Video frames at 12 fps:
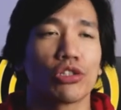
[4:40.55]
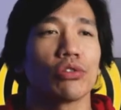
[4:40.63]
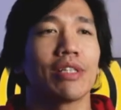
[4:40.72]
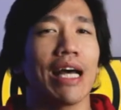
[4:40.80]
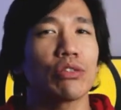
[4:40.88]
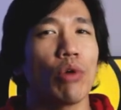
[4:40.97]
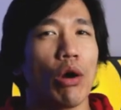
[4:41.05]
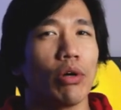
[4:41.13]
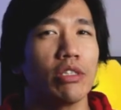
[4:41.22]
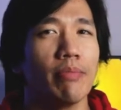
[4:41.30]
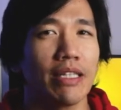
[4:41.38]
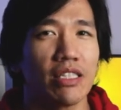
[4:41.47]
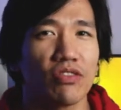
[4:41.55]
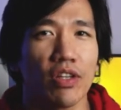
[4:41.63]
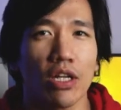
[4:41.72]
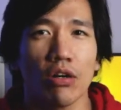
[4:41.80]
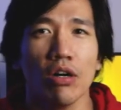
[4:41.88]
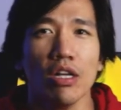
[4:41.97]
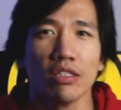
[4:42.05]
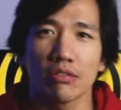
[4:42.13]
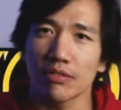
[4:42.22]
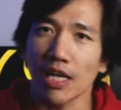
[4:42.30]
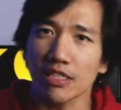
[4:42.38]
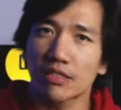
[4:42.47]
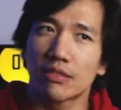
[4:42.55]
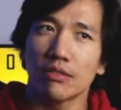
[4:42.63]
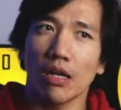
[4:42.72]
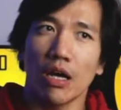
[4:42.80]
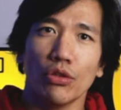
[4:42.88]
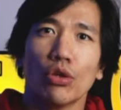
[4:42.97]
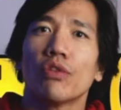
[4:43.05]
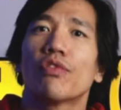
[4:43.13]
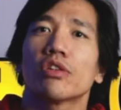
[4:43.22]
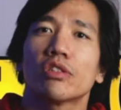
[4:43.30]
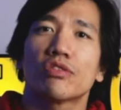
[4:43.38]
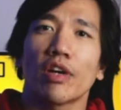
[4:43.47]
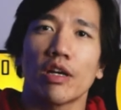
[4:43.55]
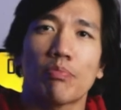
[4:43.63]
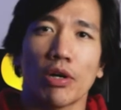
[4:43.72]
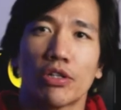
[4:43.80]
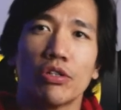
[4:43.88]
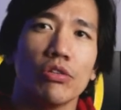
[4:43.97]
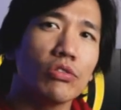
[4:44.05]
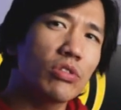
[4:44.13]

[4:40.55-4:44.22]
So that's why I want to make this video. So that's uh, Nerd versus Fighter Part 2.